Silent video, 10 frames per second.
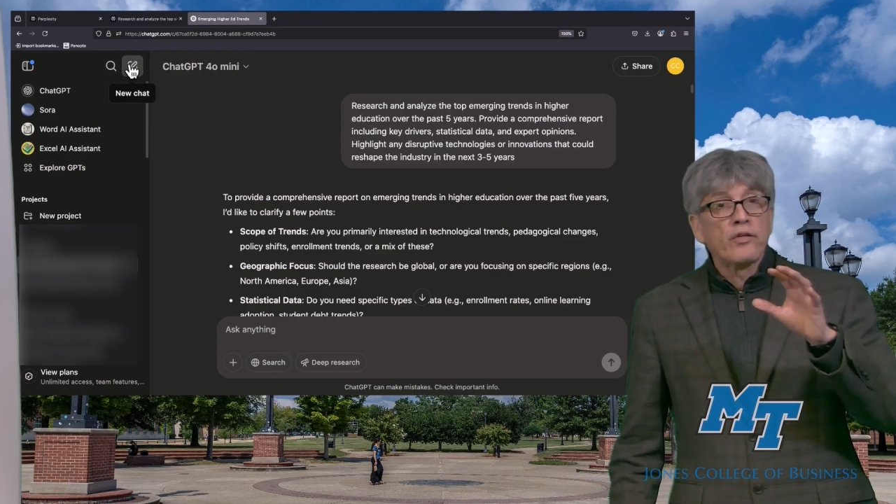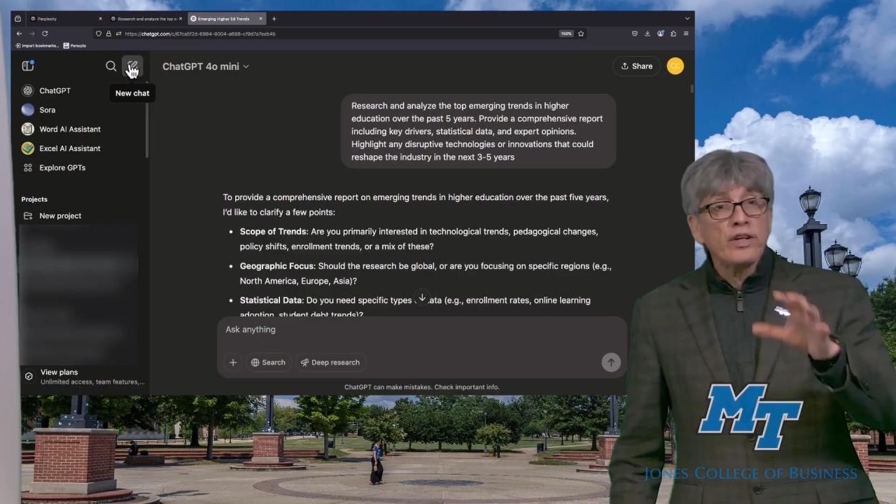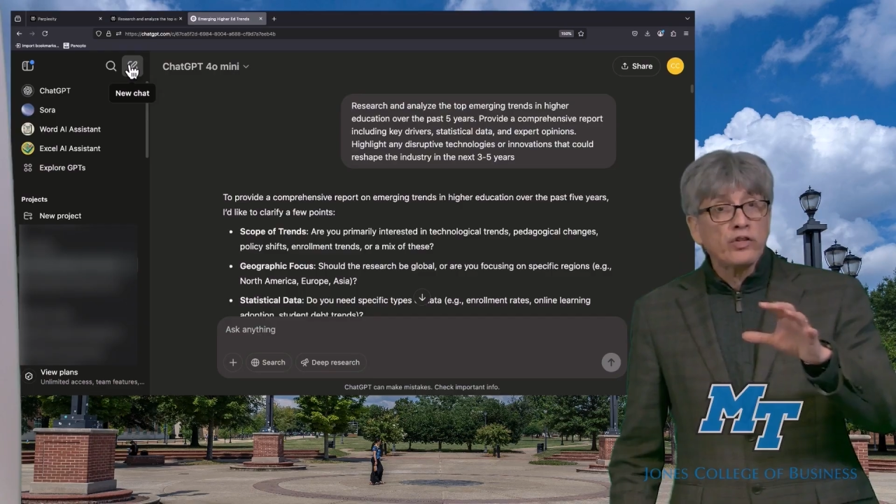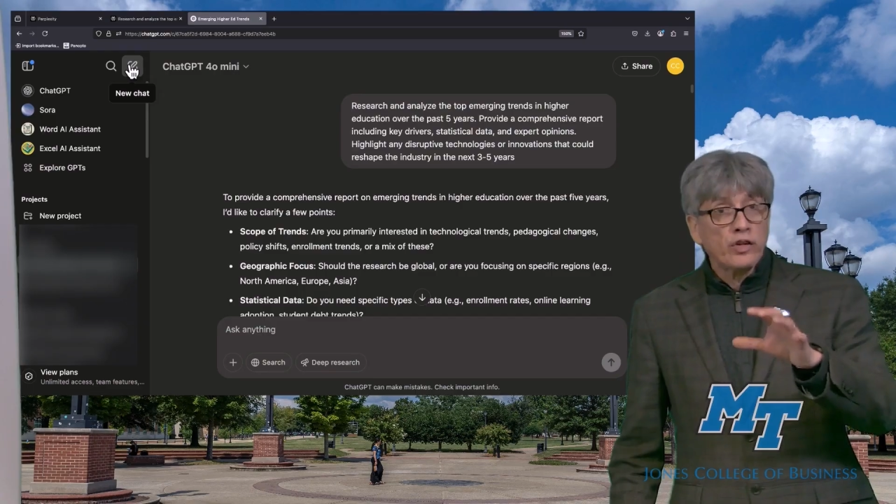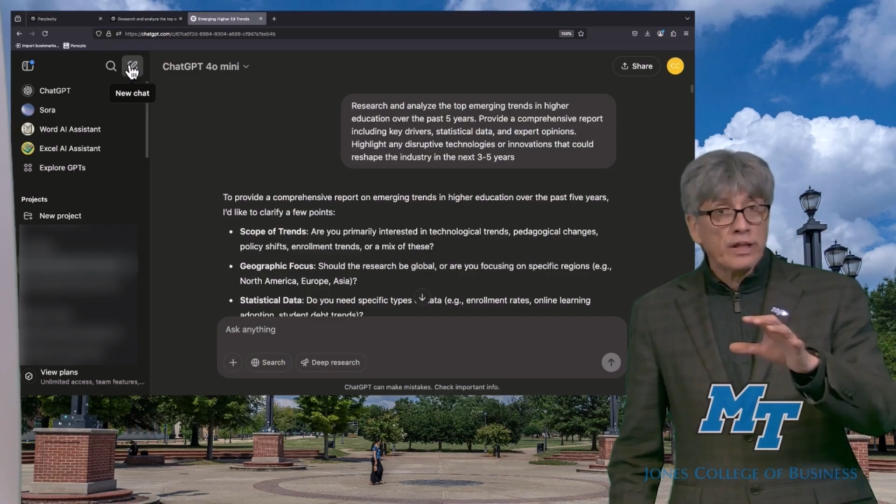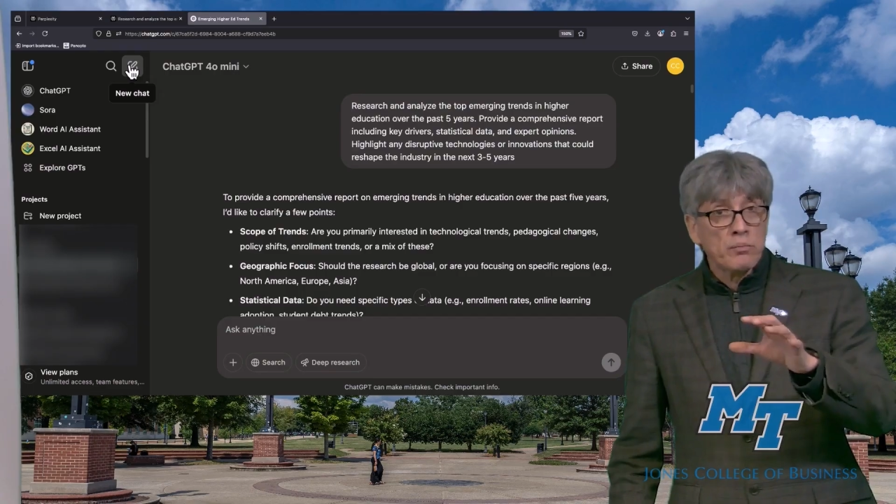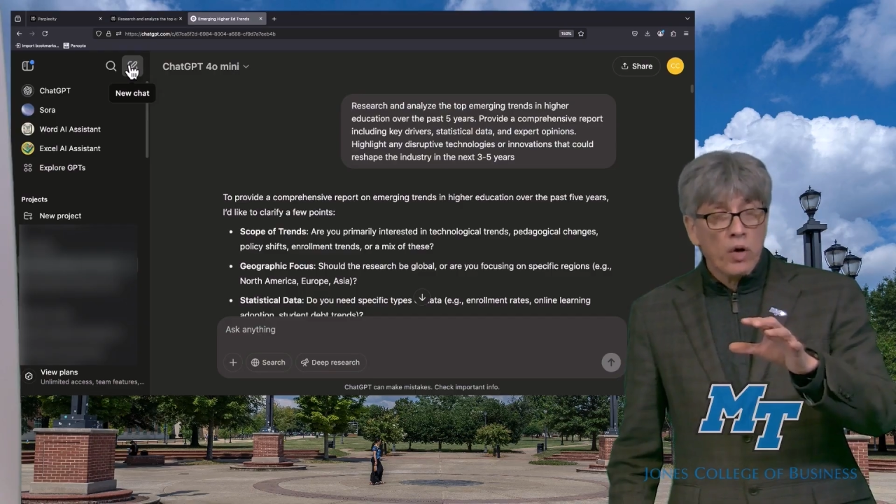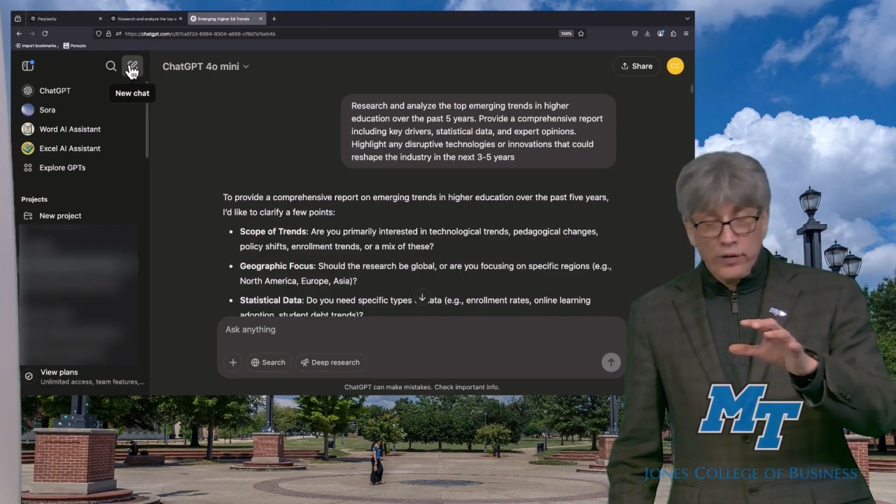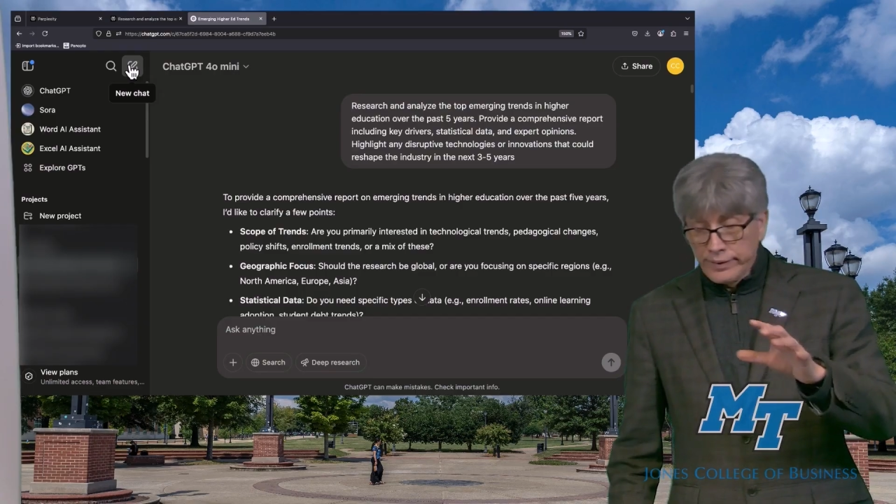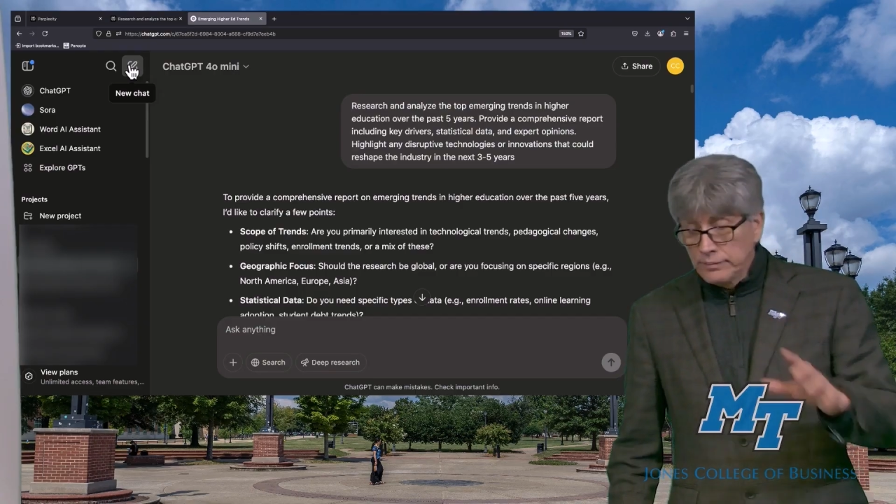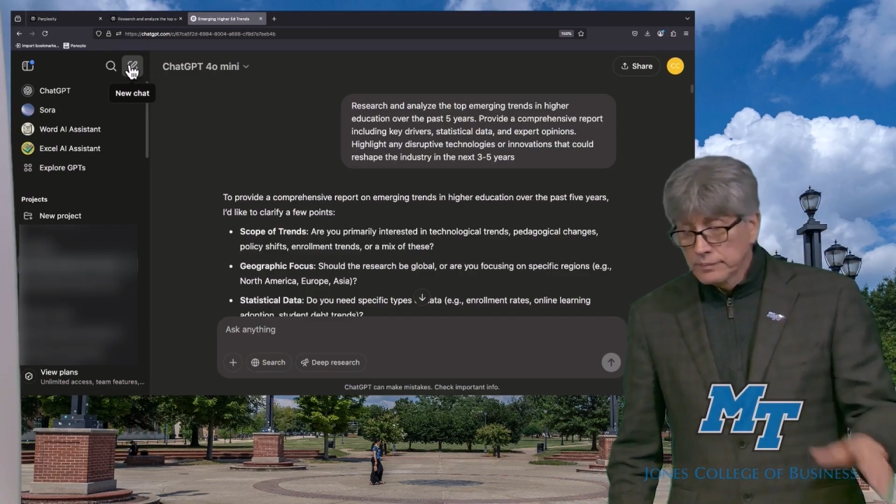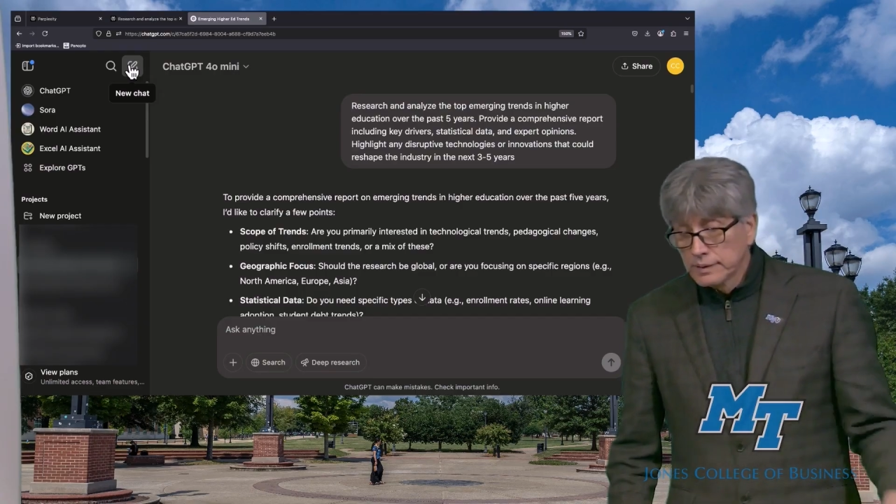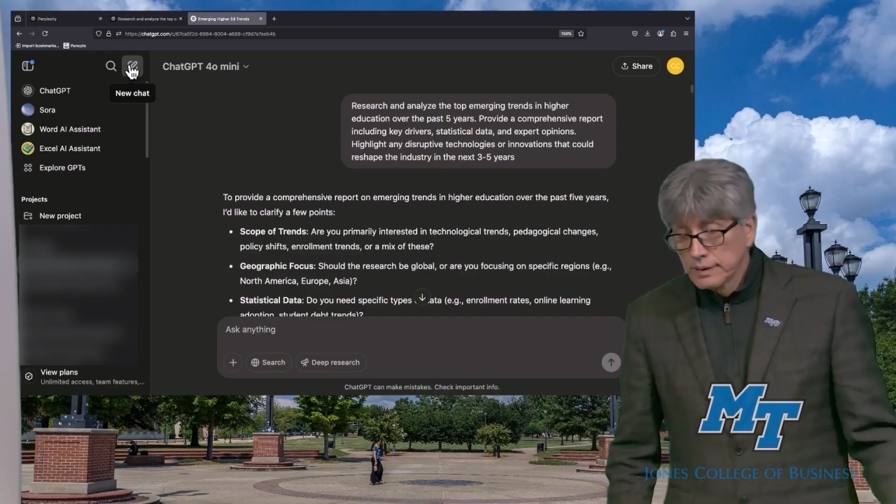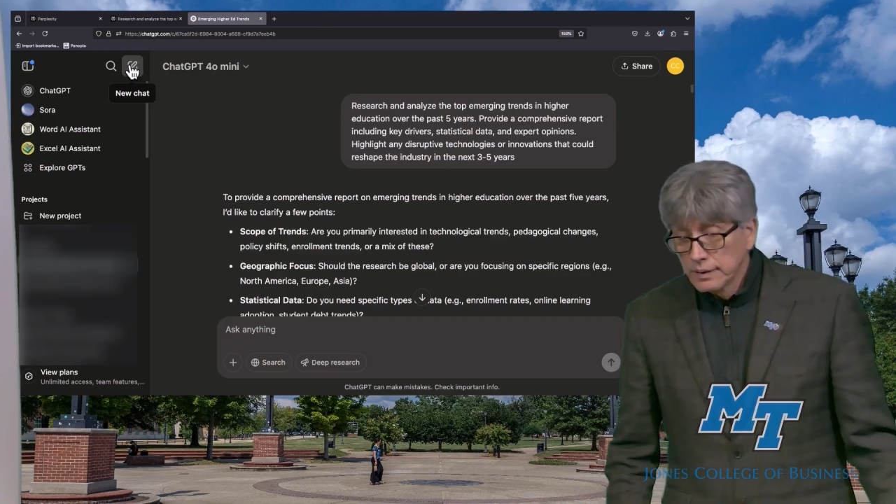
reasoning model.